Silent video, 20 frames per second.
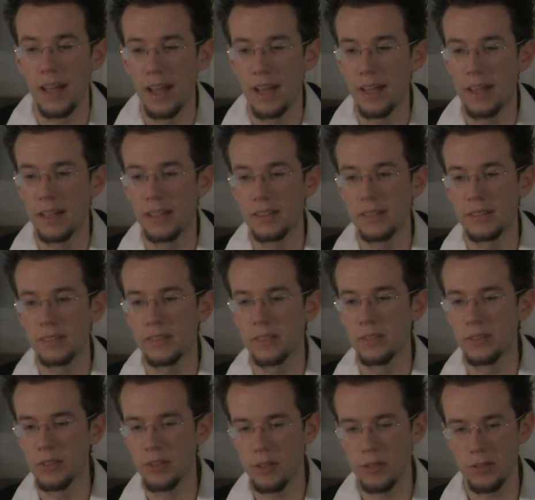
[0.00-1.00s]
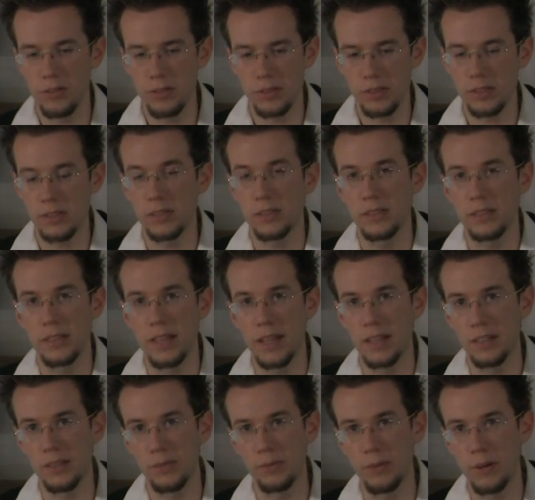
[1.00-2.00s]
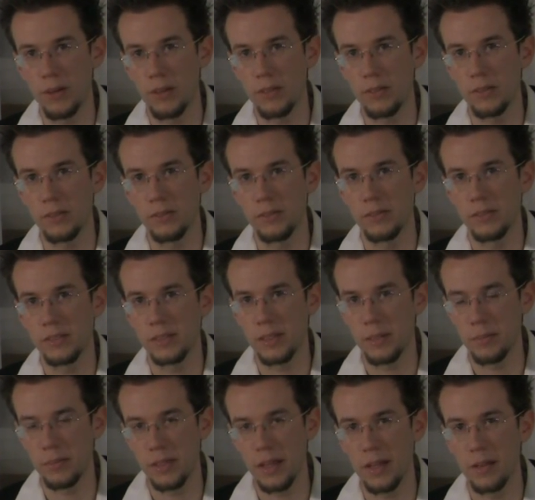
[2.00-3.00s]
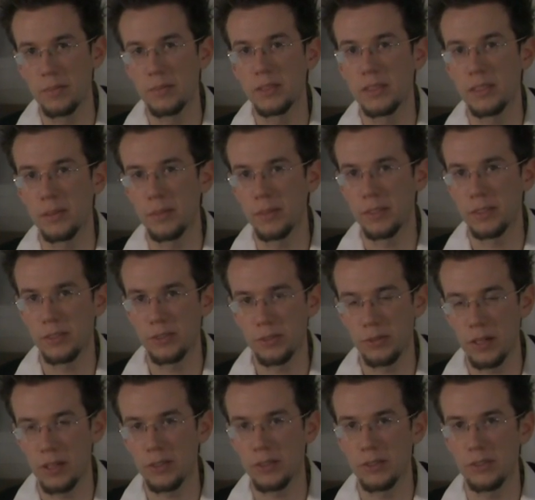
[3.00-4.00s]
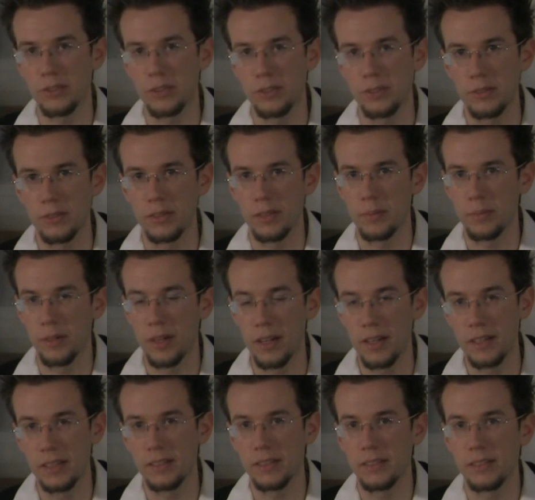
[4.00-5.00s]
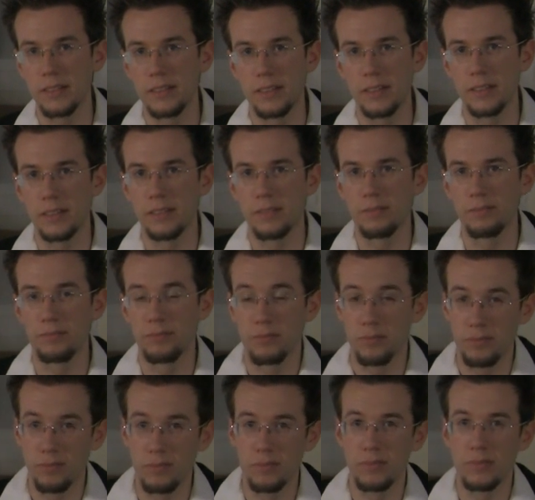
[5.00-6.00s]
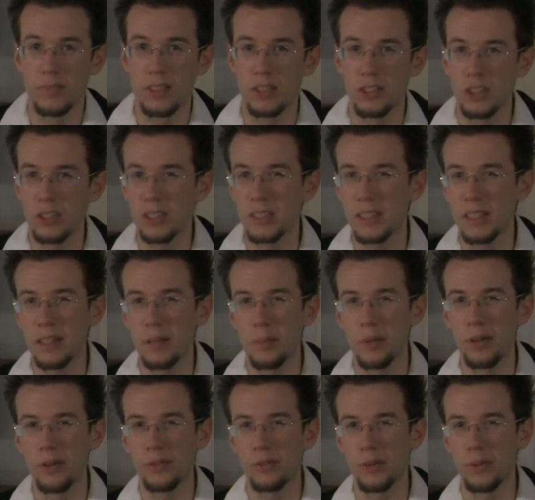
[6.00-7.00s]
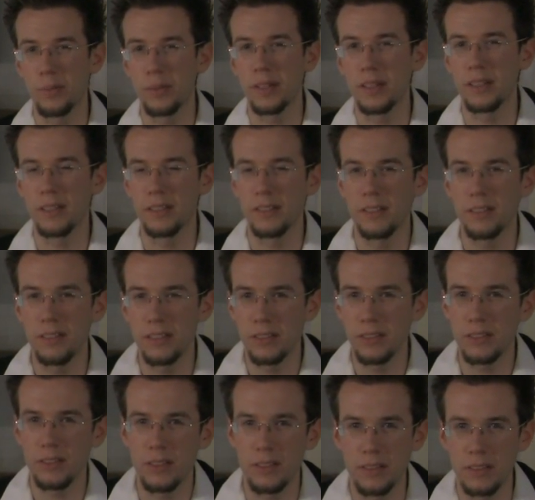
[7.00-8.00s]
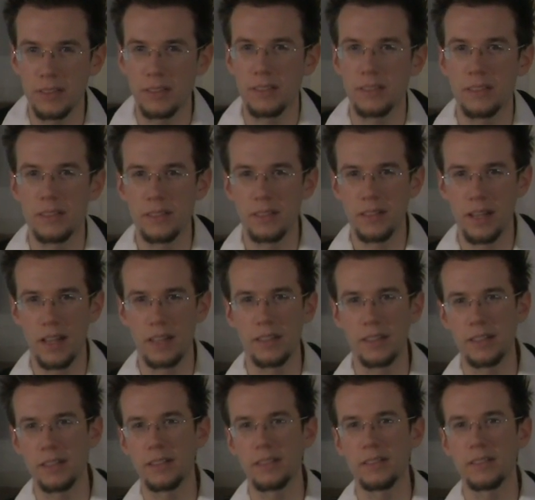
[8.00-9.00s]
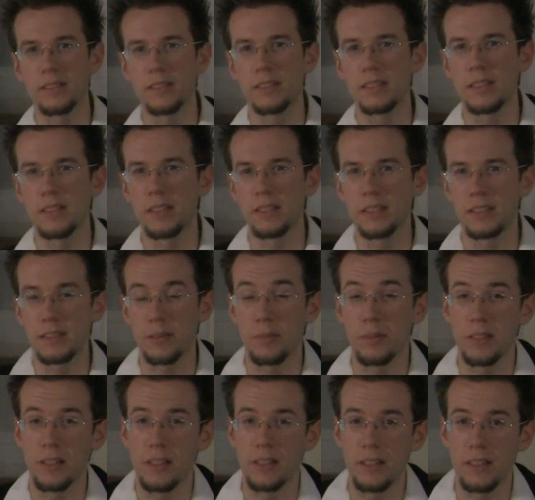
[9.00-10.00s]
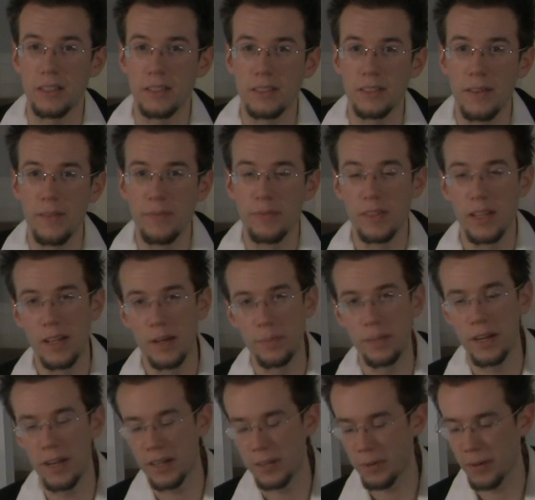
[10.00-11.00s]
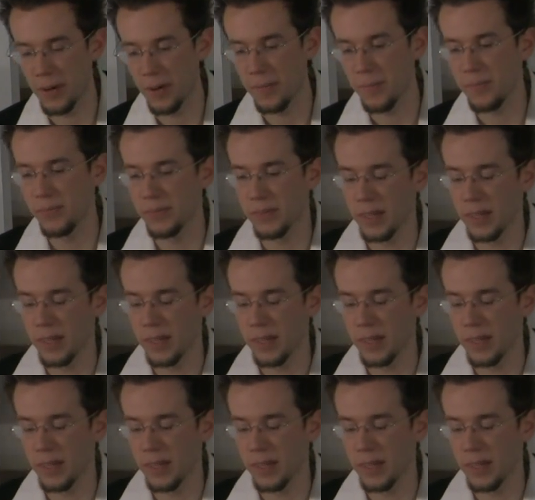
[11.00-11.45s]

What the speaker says: And those tend to follow sometimes similar structures to them, right? Just think about it for a bit and you'll start to, I think, see the similarities. But anyway,